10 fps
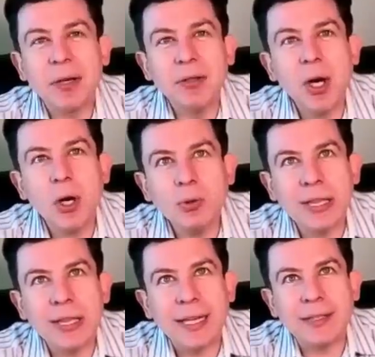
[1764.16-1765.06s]
nose
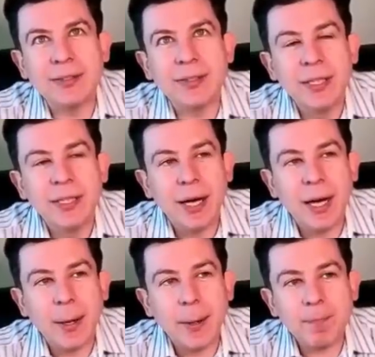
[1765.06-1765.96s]
licks,
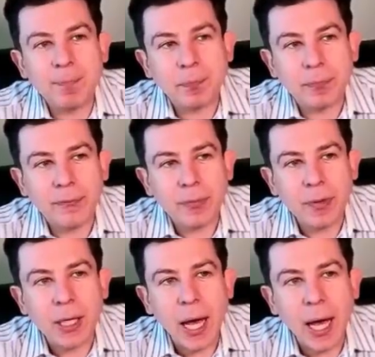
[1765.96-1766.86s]
um,
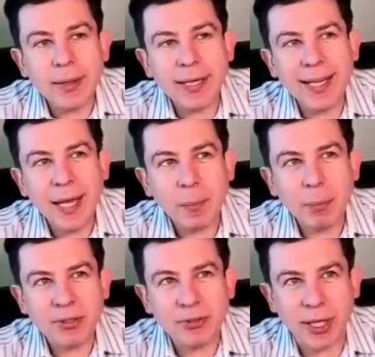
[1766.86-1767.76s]
they can
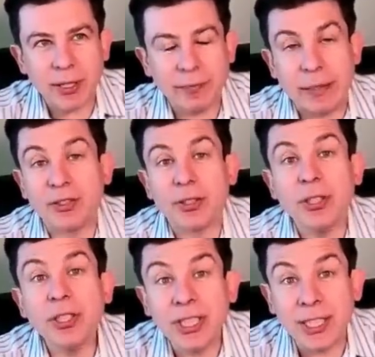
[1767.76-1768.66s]
be a sign of
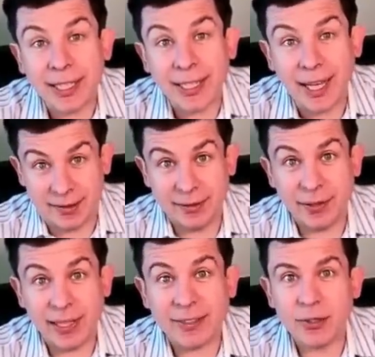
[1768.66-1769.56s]
uncertainty in the cat.
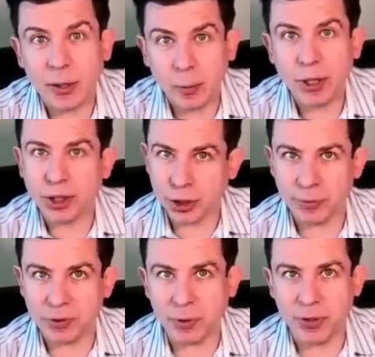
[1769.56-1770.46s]
The cat's not okay. quite sure
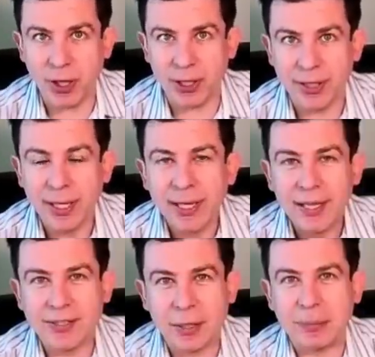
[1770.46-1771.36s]
what's going on.
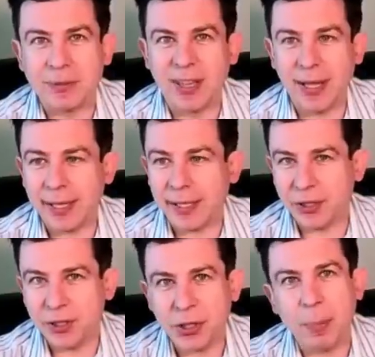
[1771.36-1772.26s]
They'll sometimes lick
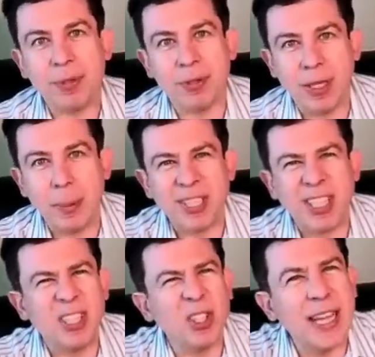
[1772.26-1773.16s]
and chop their lips, and
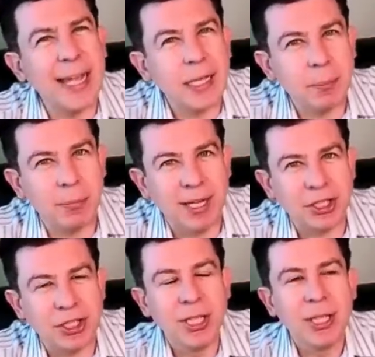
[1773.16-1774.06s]
they don't like it
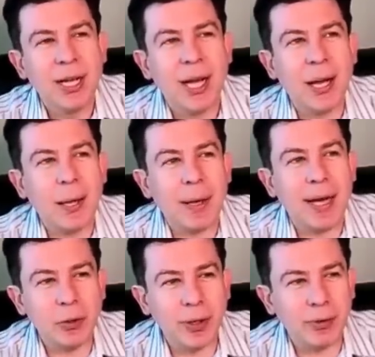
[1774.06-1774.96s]
much. Uh, hmm. I
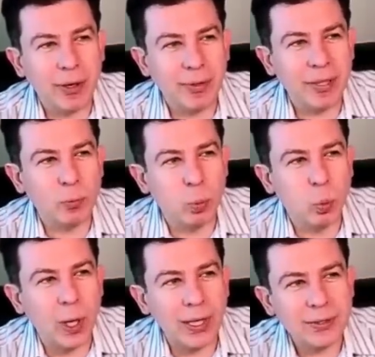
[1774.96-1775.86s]
know I, I, read
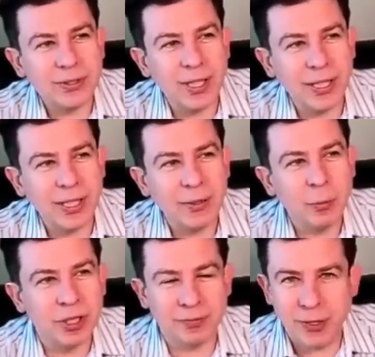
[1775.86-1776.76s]
one study,
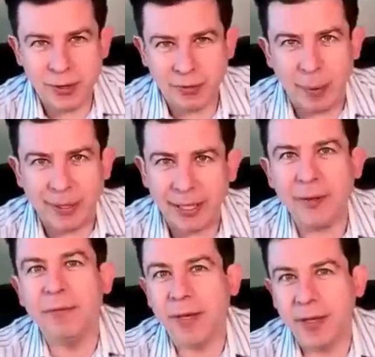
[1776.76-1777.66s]
which I've tried to replicate
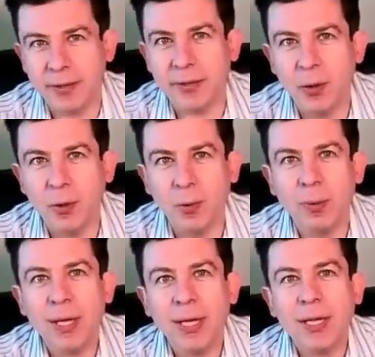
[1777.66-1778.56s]
and failed at home,
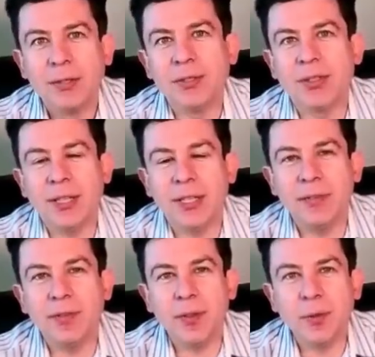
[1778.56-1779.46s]
to hmm. say that
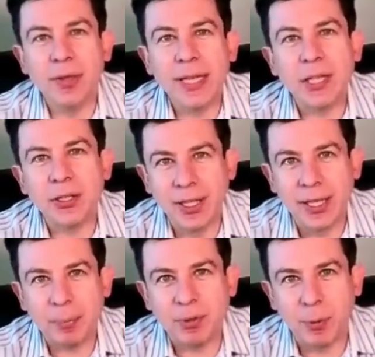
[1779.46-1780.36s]
if you lick your
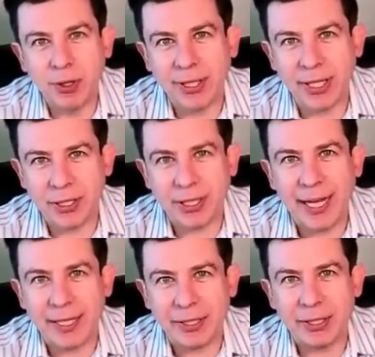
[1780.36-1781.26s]
lips while looking at your
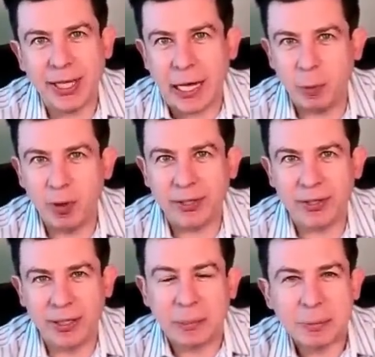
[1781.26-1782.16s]
cat, your cat will lick
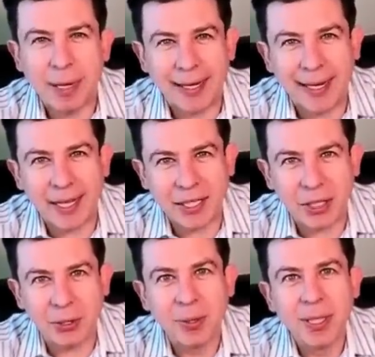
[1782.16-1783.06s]
their lips back at
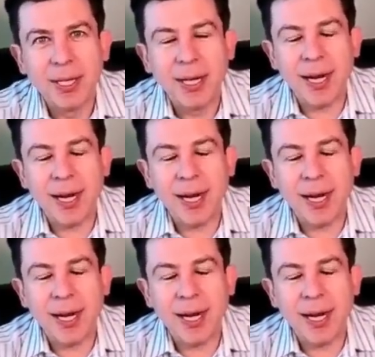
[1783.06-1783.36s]
you. Oh, and